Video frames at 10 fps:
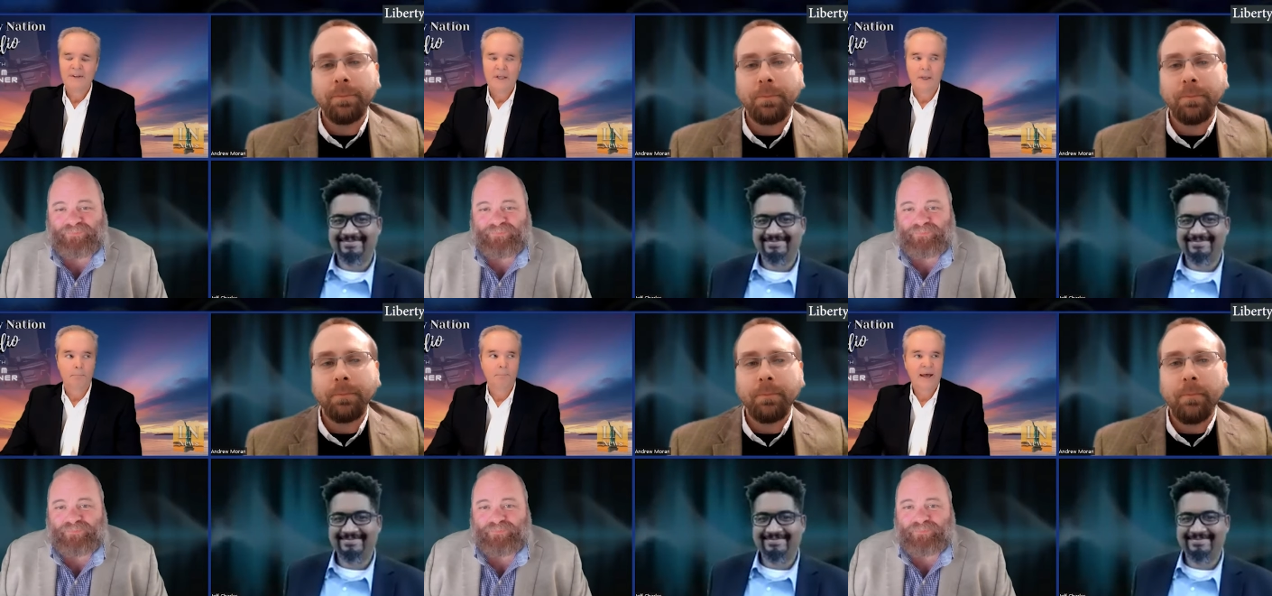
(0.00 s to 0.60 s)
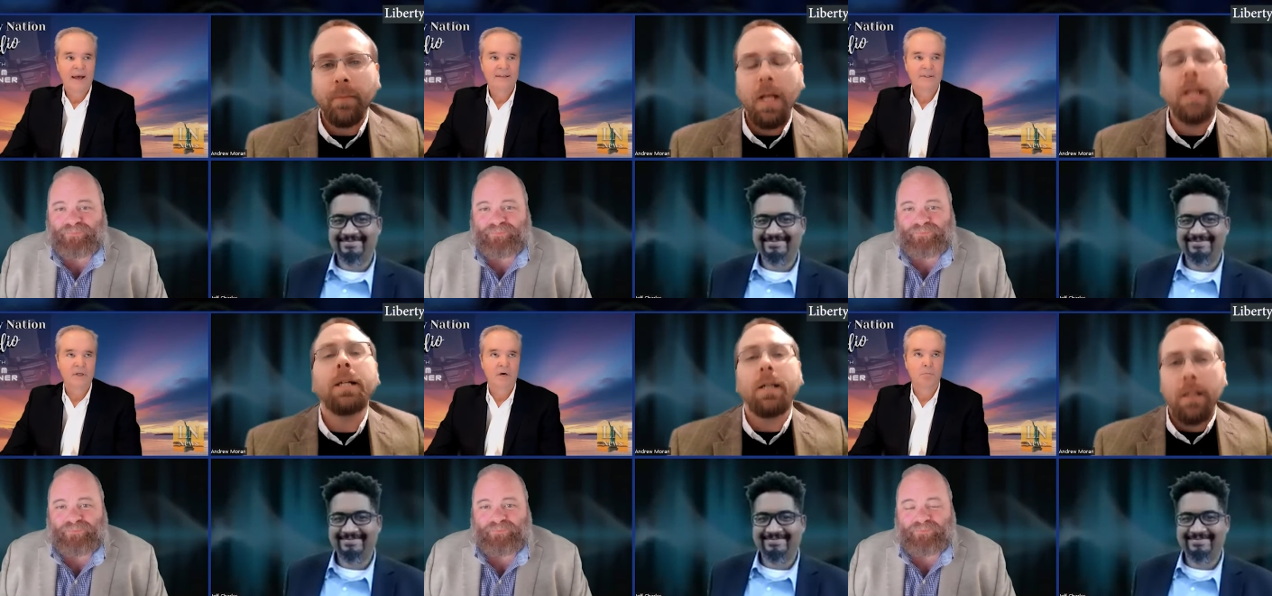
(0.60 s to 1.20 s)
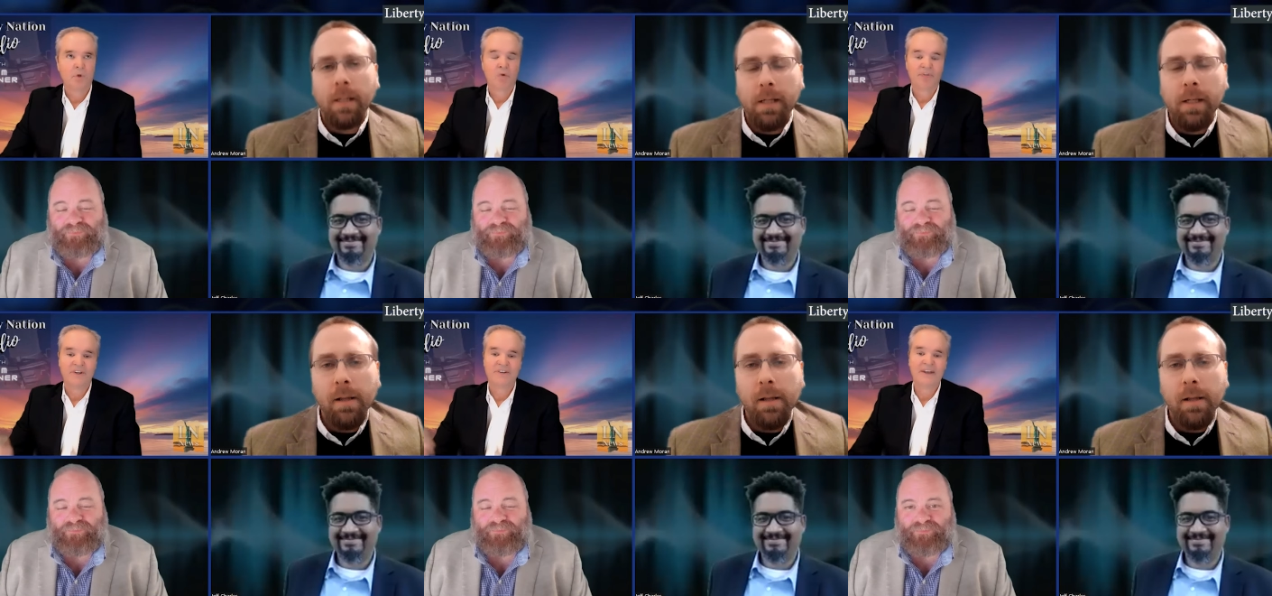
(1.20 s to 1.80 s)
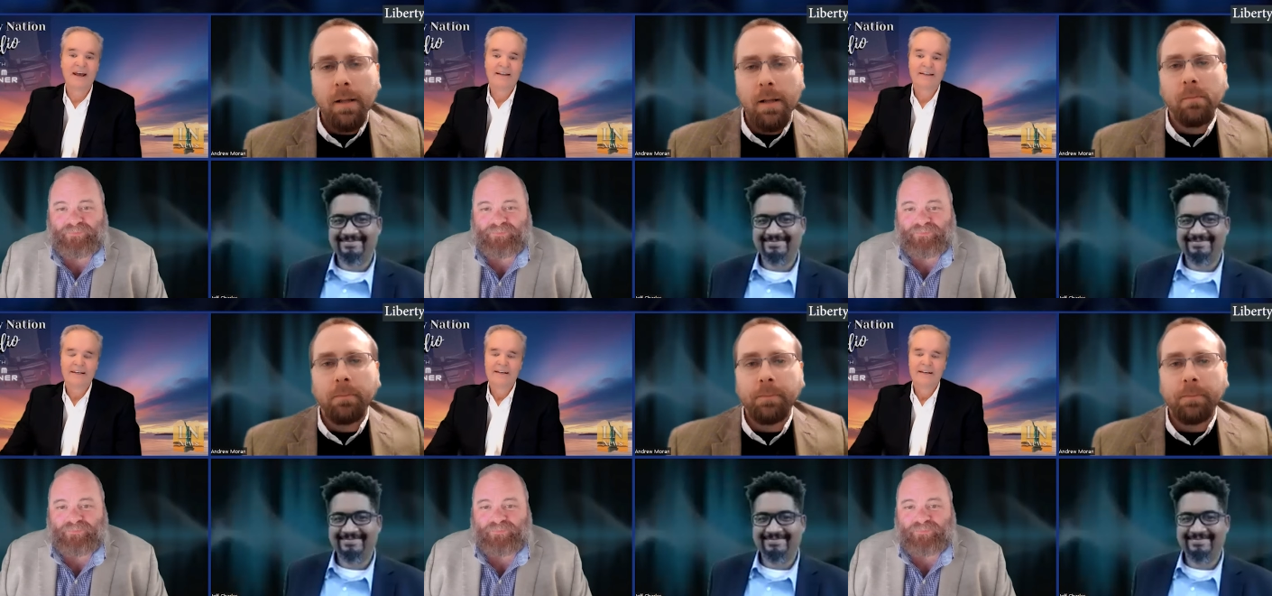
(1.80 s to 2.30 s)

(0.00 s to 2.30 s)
Speaker 1: impact of both the debt